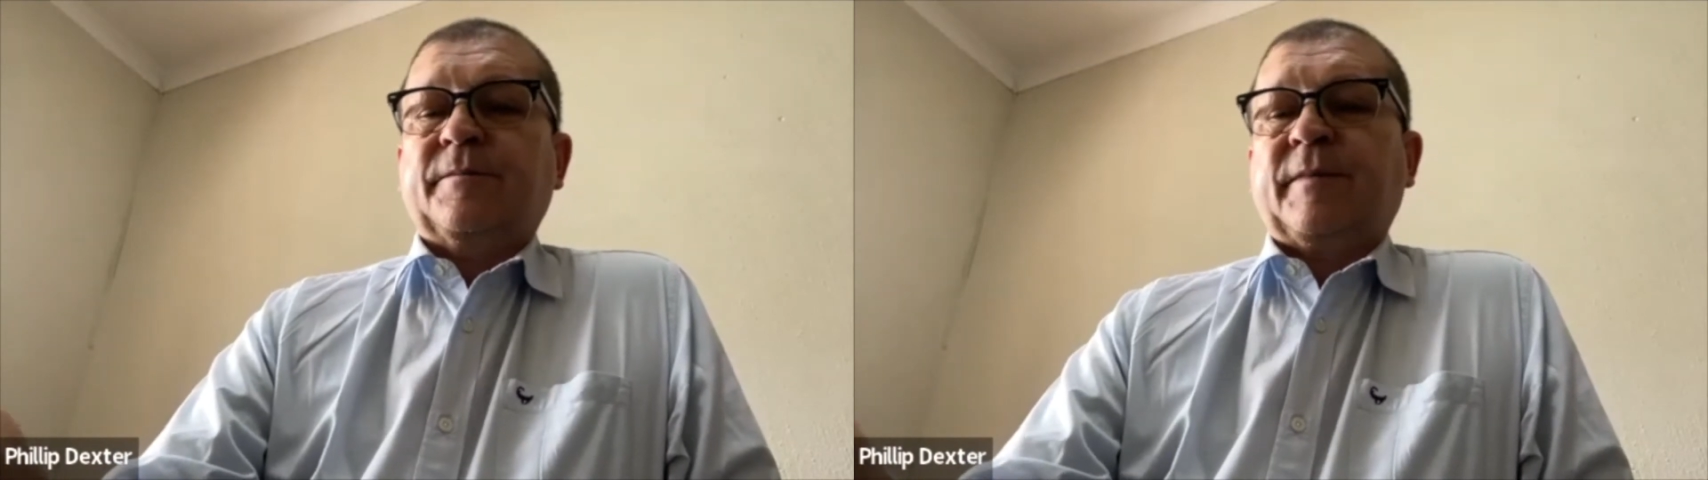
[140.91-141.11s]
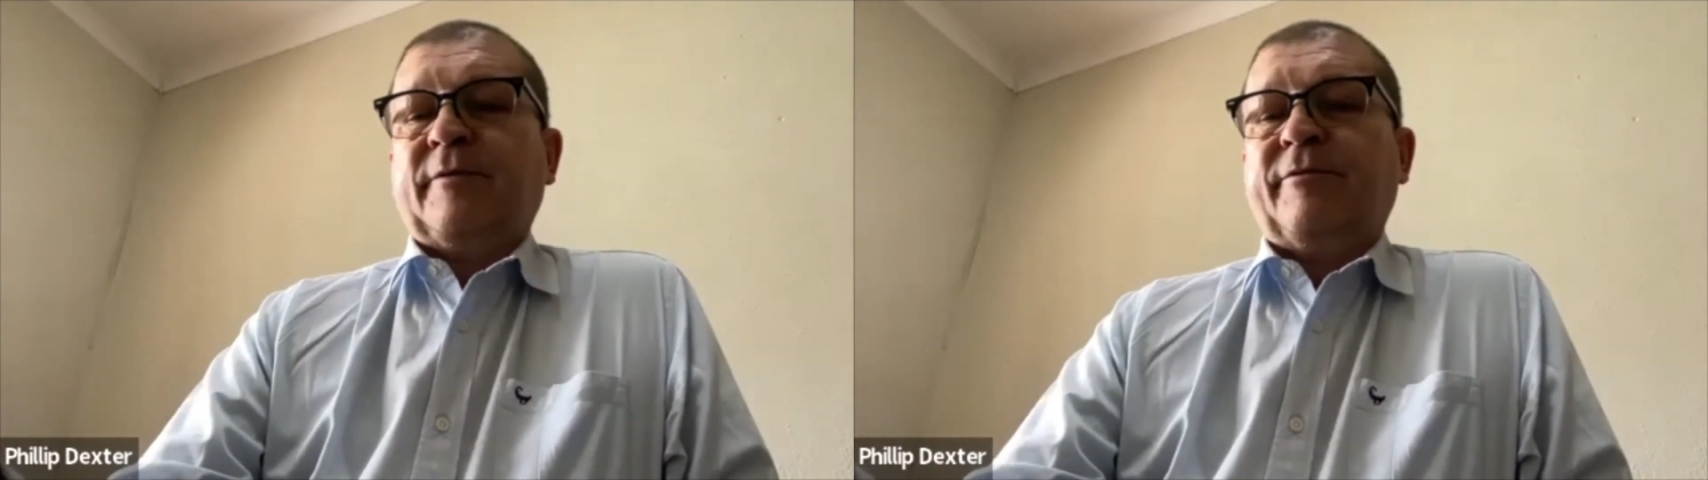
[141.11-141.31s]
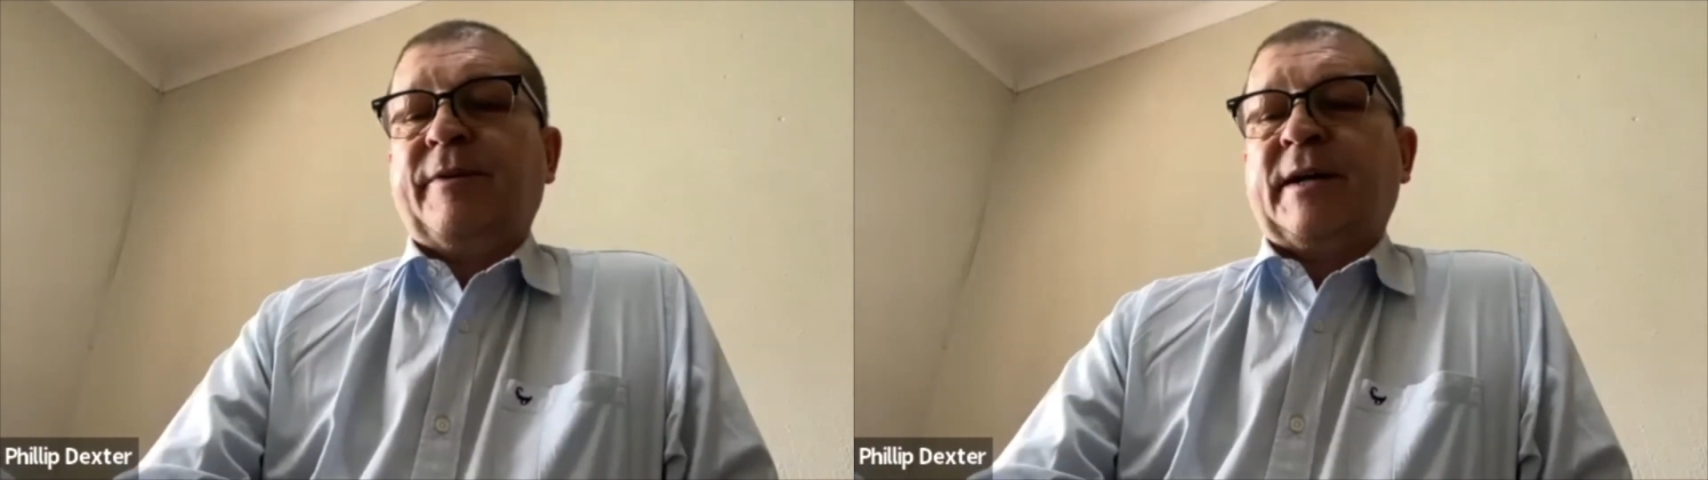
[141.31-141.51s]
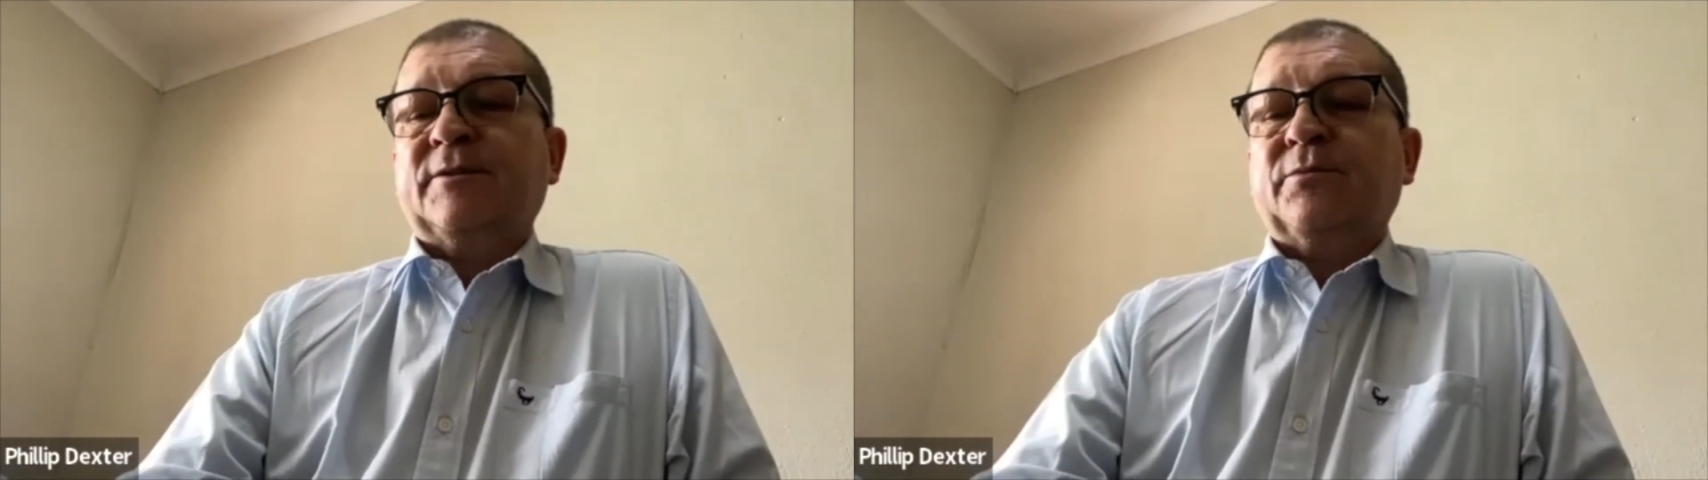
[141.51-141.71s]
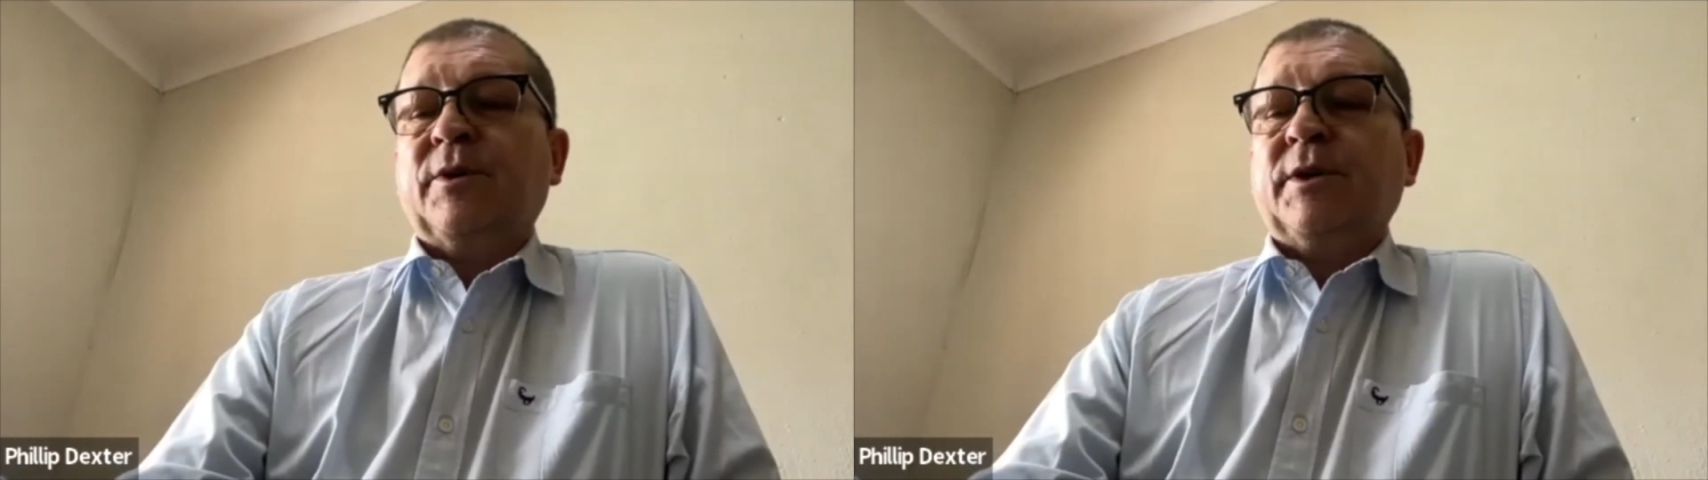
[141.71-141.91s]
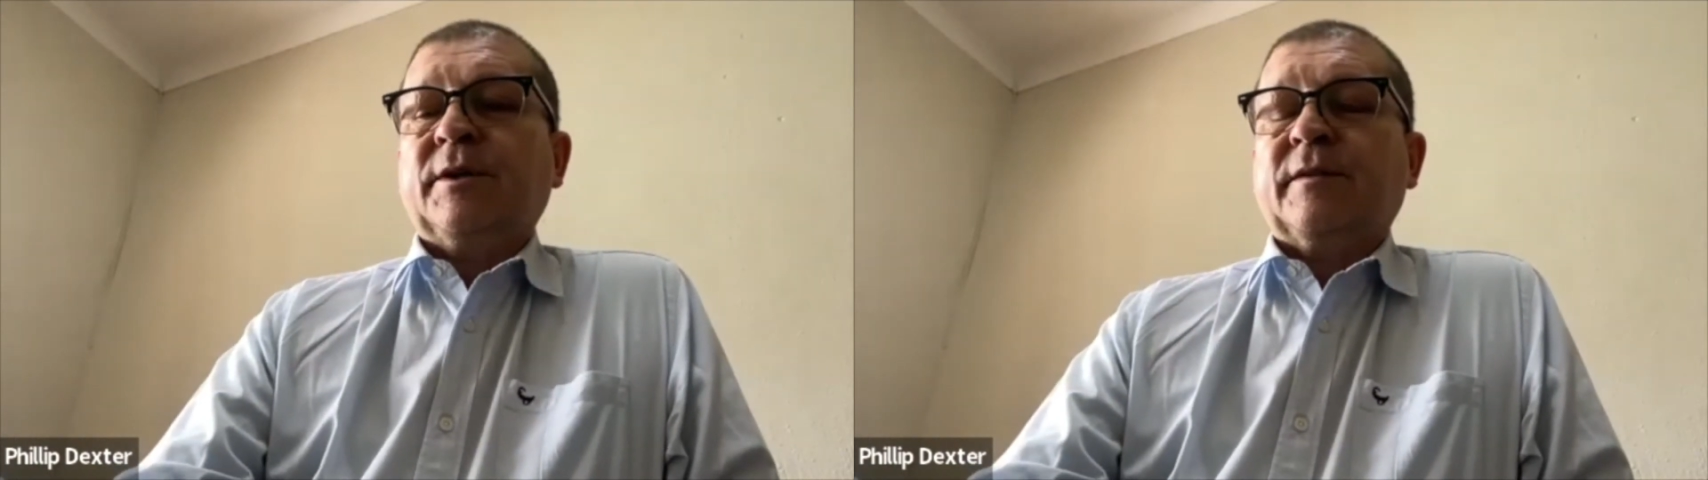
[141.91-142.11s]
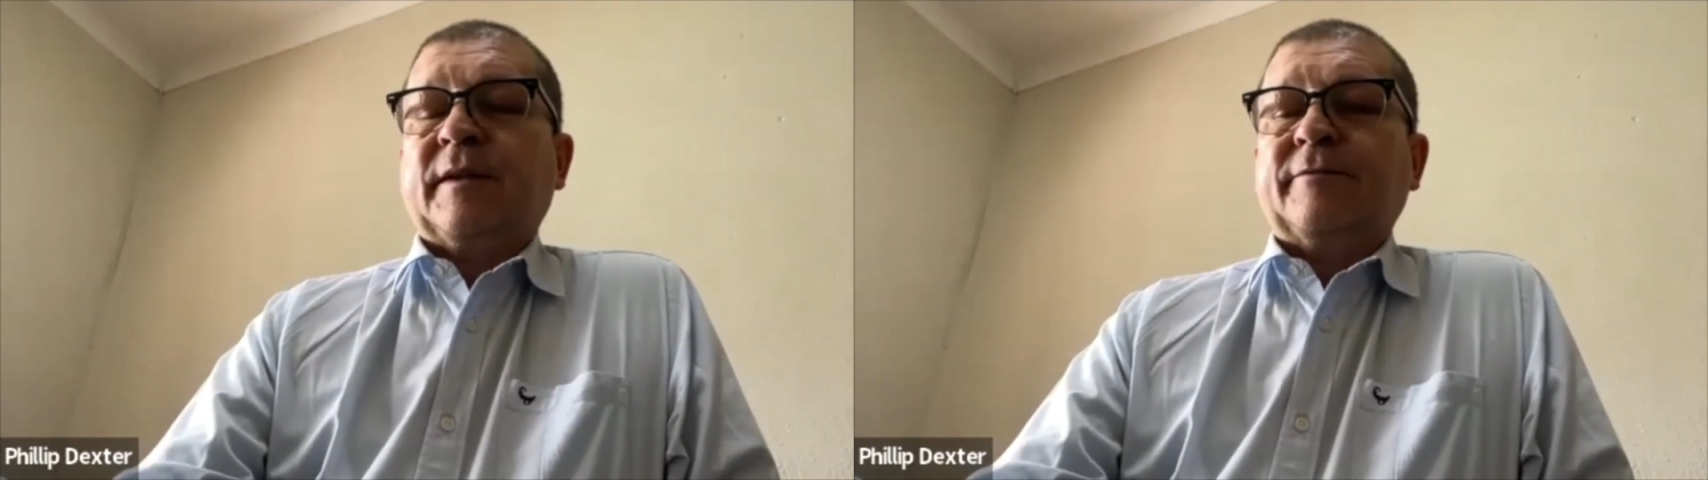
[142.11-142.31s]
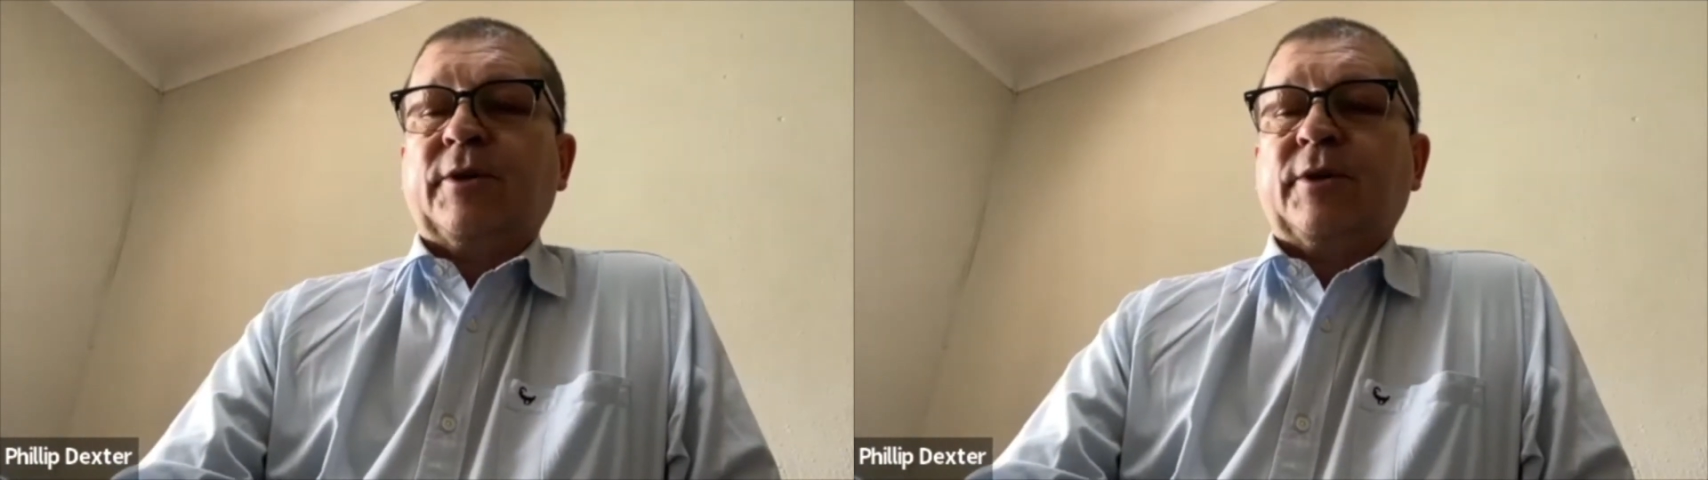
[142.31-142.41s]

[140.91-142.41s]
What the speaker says: they've found work, they've